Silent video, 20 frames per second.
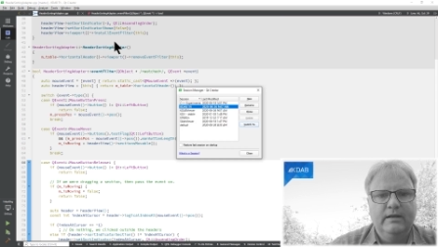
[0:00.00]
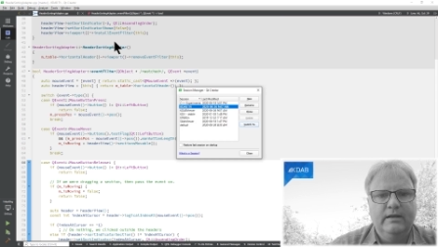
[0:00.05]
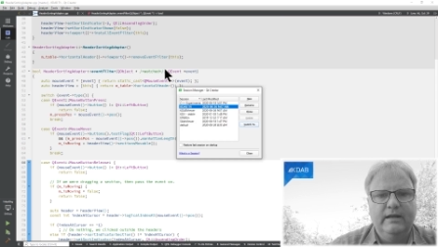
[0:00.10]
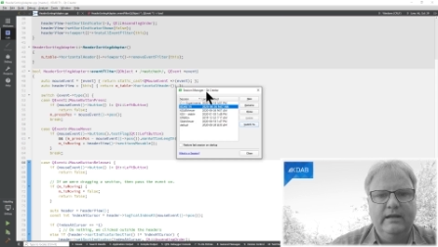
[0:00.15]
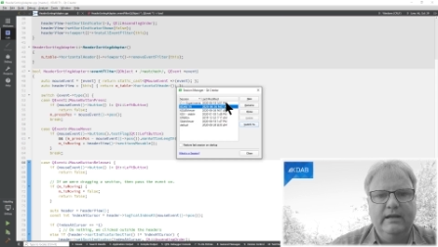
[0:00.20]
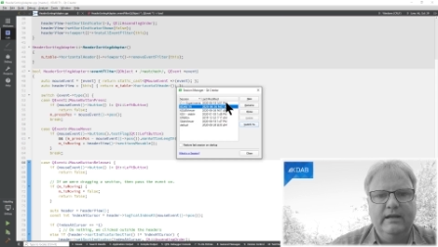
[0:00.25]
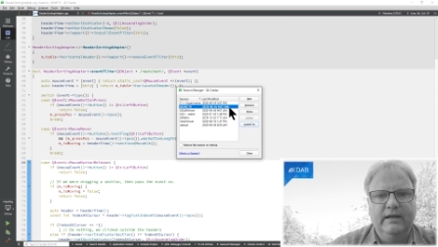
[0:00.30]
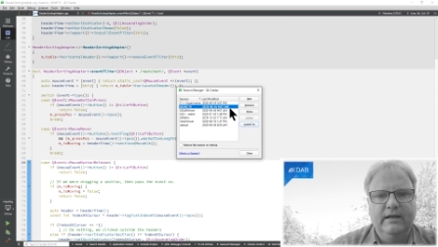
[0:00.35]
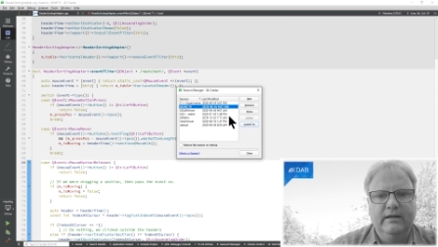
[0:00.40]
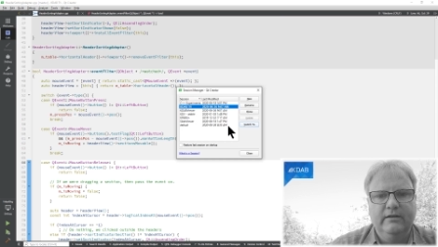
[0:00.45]

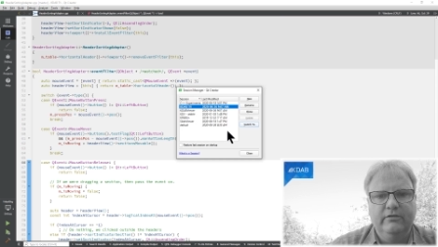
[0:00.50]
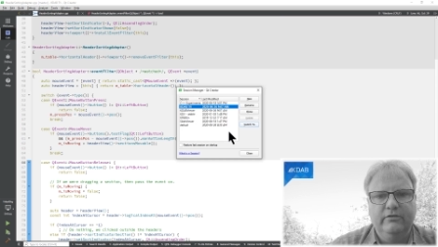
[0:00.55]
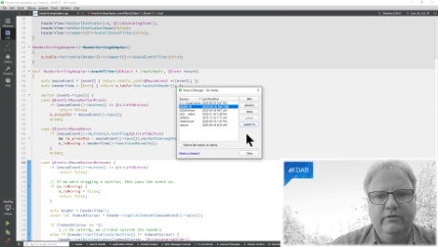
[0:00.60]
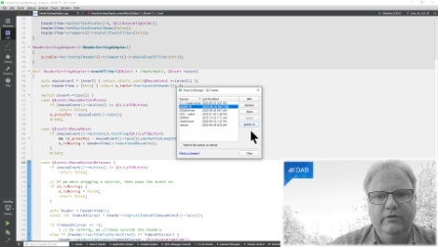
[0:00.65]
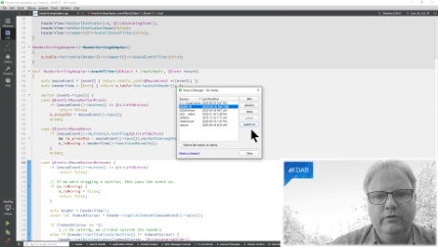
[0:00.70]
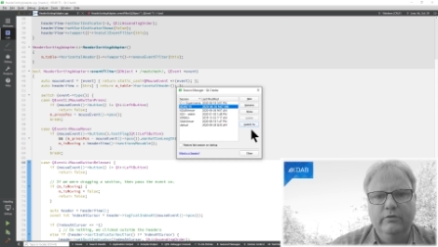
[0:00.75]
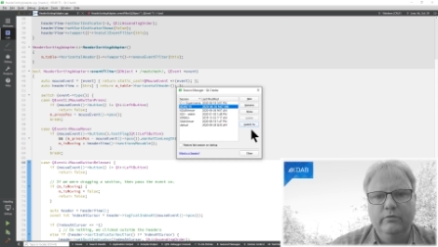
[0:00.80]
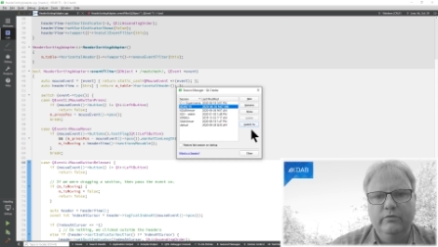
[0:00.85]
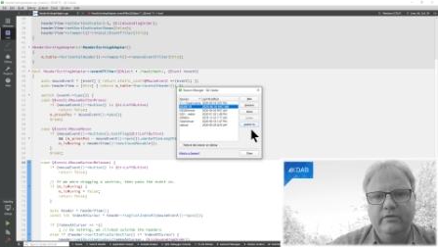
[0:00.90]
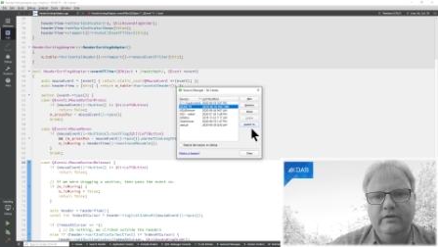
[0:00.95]
and
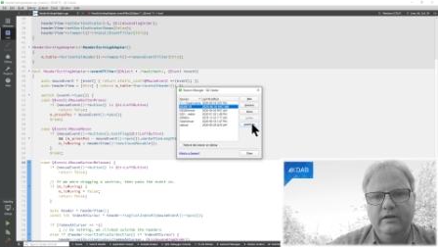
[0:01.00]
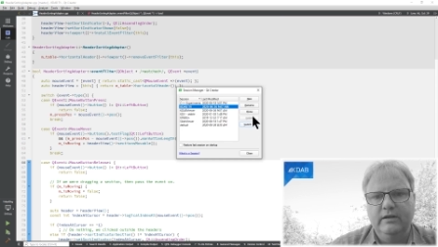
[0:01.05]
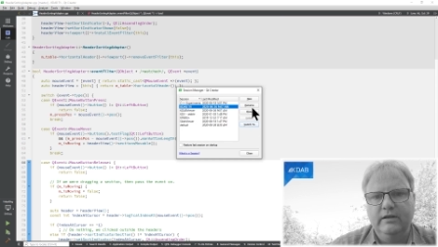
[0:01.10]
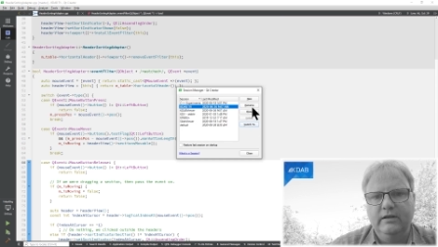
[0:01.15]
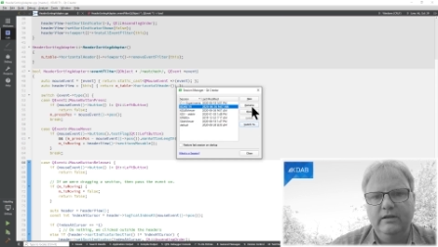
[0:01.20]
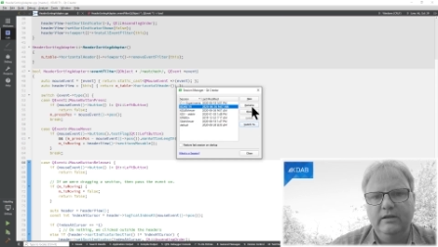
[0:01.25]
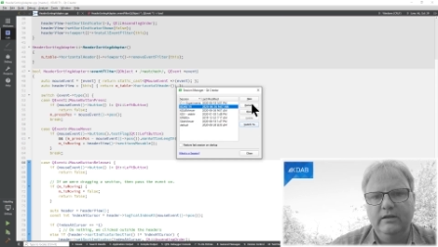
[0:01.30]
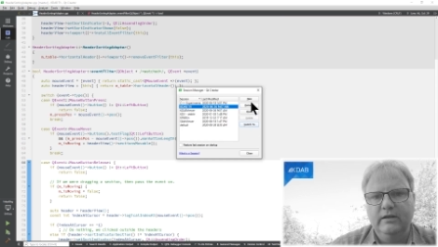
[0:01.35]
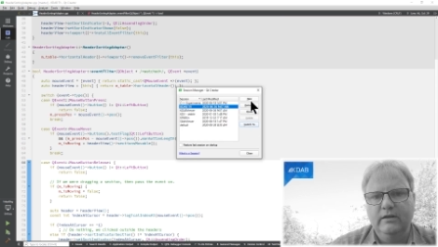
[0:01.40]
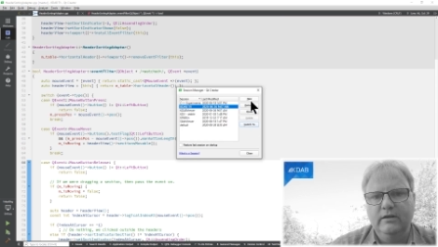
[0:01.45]
use
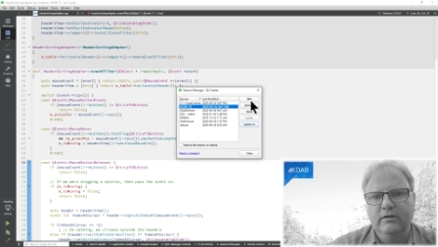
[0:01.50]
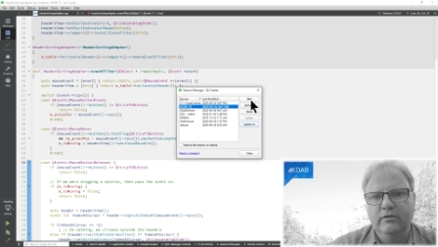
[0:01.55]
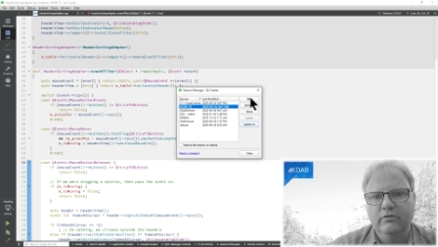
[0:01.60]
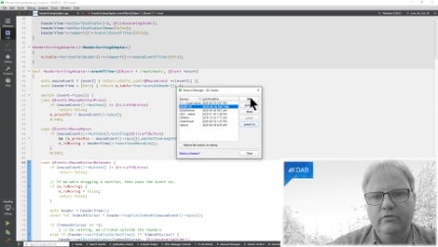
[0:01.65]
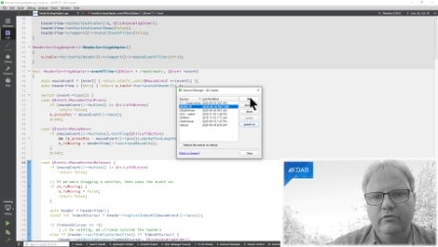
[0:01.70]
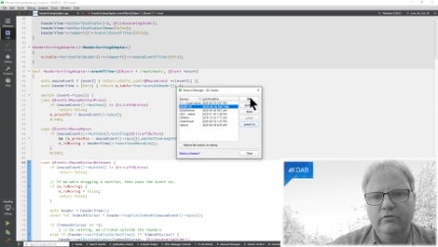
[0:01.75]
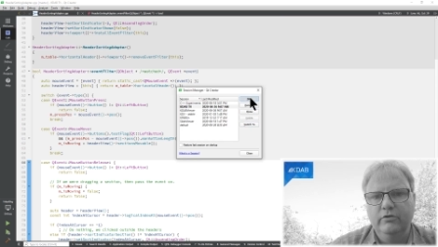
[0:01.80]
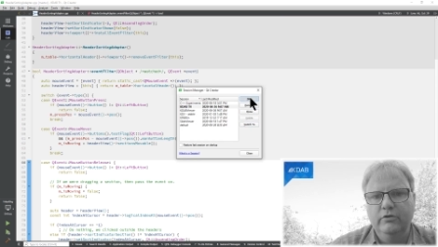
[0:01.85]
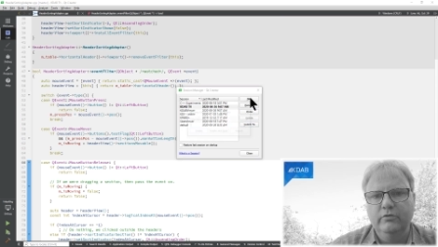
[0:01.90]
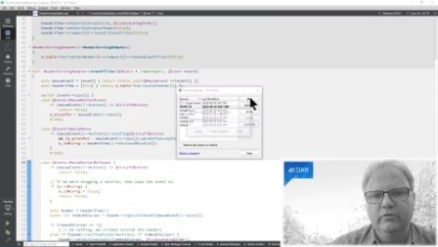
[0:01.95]
a
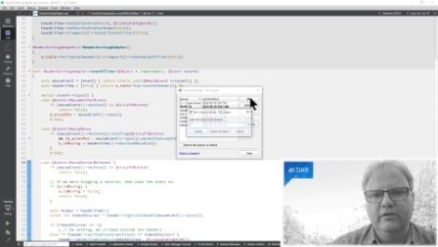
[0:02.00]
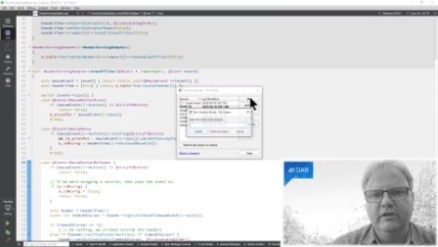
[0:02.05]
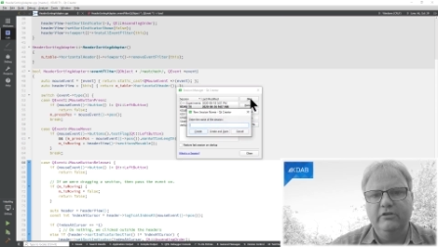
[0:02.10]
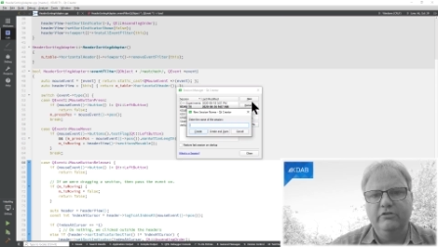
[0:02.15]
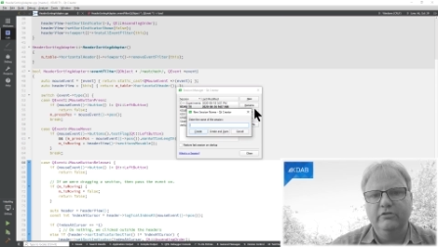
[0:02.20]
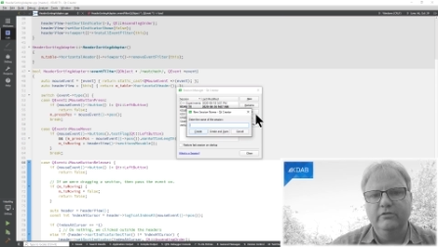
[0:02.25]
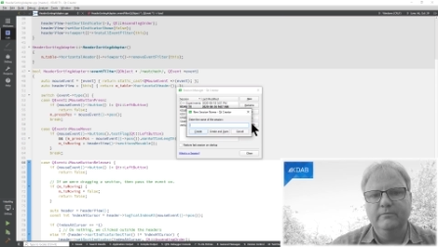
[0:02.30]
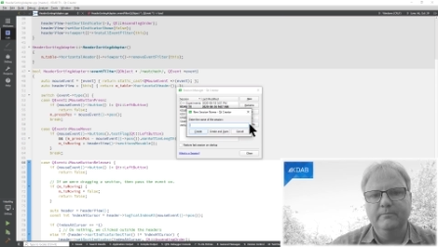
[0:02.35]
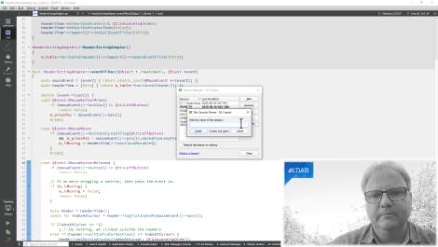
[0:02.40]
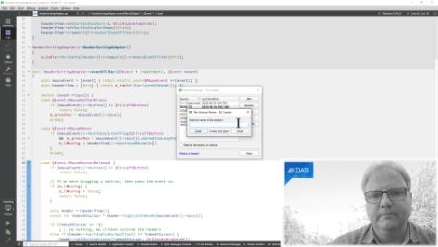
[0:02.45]
new
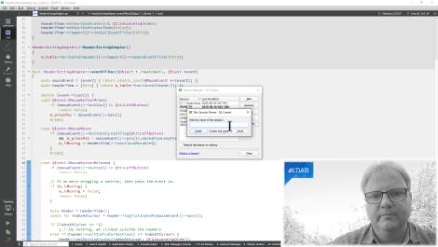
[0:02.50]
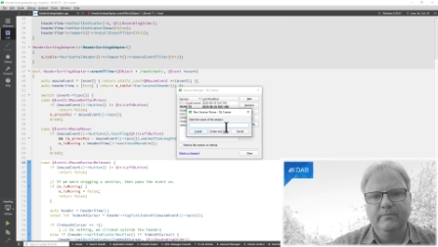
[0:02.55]
session.